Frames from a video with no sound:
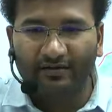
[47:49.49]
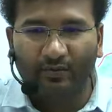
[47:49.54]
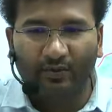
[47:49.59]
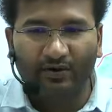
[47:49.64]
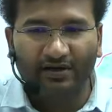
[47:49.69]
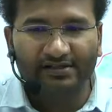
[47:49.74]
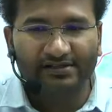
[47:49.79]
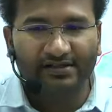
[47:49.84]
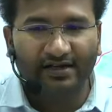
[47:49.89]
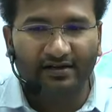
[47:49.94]
What
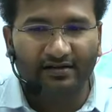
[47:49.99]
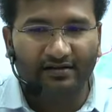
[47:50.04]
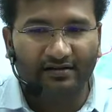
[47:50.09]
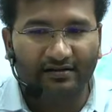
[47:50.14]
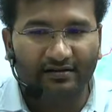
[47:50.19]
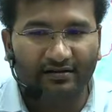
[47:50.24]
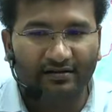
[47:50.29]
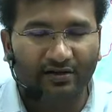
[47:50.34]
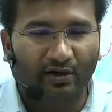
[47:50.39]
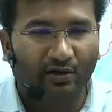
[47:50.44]
is that?
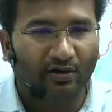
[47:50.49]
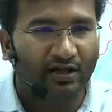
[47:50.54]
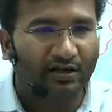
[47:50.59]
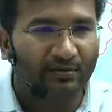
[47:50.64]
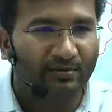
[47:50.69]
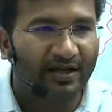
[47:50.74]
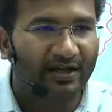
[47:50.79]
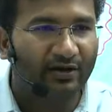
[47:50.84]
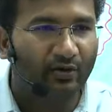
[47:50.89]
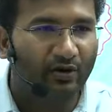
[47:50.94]
Daulak
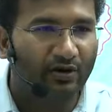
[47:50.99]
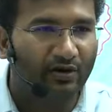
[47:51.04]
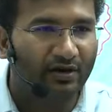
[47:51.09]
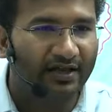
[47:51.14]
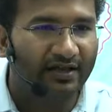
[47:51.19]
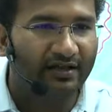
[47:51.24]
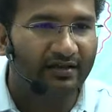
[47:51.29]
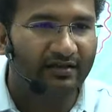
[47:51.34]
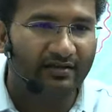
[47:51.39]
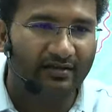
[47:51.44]
Beg
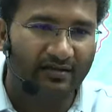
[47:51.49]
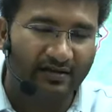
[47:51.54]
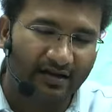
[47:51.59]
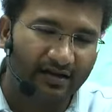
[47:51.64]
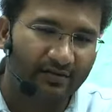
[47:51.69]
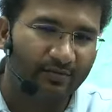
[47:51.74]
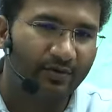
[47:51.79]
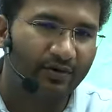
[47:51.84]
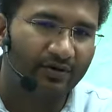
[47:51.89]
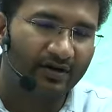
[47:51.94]
Orly
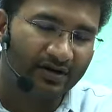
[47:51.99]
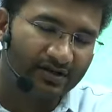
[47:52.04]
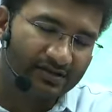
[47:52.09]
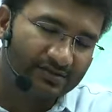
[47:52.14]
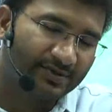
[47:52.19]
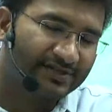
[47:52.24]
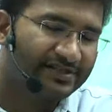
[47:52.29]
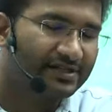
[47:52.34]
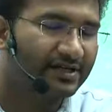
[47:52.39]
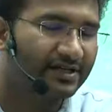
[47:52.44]
Airport. It is
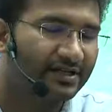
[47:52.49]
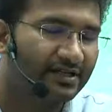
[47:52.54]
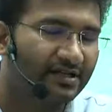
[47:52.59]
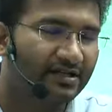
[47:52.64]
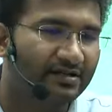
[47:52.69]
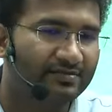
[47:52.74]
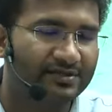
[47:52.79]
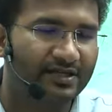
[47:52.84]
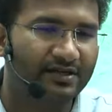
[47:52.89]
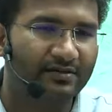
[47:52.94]
present in the
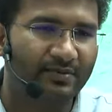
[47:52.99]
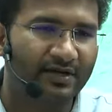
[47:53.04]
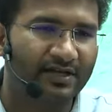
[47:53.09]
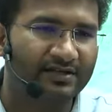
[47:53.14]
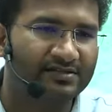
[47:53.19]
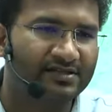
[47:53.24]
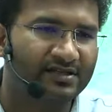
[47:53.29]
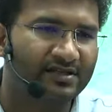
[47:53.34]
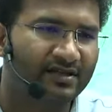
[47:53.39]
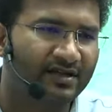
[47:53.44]
Dipsang
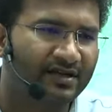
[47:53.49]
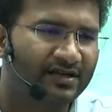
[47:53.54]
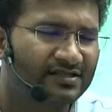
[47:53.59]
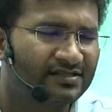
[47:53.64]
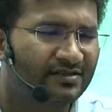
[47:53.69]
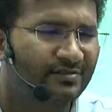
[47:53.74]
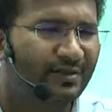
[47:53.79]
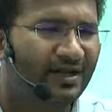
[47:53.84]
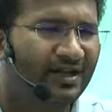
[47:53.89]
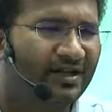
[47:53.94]
Plains area. It is a
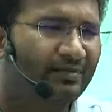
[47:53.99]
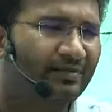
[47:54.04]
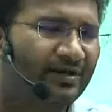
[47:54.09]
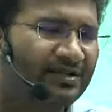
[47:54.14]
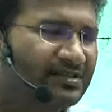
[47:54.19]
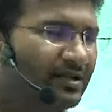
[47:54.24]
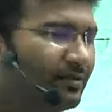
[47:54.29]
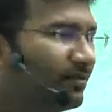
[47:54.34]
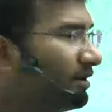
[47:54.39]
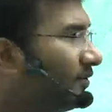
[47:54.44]
plain
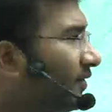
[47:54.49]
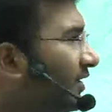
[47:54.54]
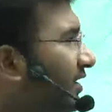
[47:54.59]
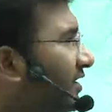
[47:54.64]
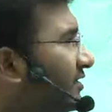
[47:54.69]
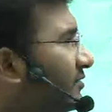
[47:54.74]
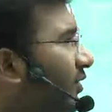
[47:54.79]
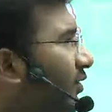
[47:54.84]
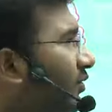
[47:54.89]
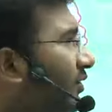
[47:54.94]
present between
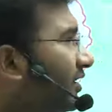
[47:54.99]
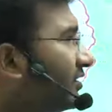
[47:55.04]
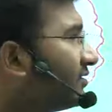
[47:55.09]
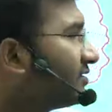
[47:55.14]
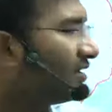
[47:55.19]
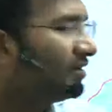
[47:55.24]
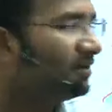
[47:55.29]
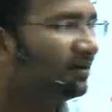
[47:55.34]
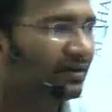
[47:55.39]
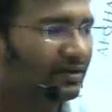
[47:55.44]
these mountains.
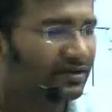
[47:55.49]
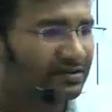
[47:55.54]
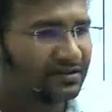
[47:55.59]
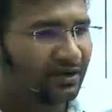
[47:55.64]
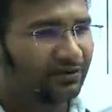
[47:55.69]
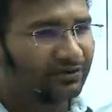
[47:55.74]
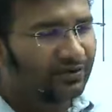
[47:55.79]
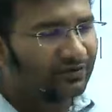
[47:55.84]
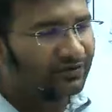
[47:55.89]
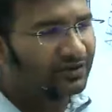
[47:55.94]

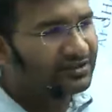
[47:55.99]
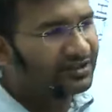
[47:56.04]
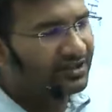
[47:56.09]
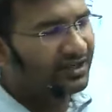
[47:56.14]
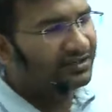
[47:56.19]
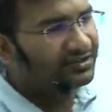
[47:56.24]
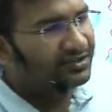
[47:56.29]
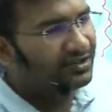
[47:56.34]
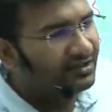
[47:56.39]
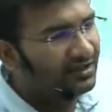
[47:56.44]
South of the
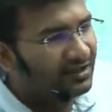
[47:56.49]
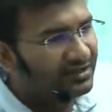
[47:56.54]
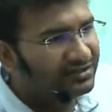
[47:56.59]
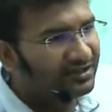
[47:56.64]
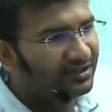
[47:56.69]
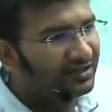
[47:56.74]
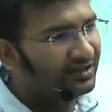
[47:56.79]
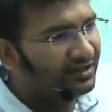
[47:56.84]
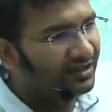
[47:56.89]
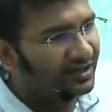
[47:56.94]
Siachen Glacier
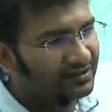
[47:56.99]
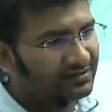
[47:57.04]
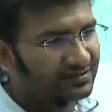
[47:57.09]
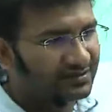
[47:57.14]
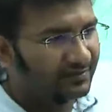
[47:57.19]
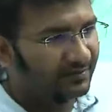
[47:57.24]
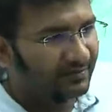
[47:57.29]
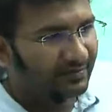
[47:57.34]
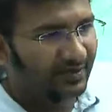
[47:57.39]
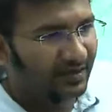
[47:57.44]
it has.
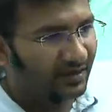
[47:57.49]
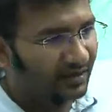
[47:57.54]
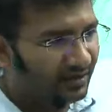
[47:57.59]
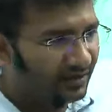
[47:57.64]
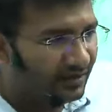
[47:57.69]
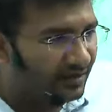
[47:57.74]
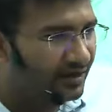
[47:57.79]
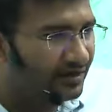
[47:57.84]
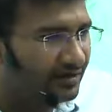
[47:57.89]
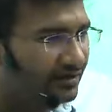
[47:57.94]

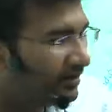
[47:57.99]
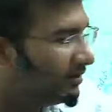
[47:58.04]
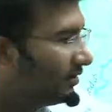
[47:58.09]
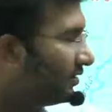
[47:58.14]
Right?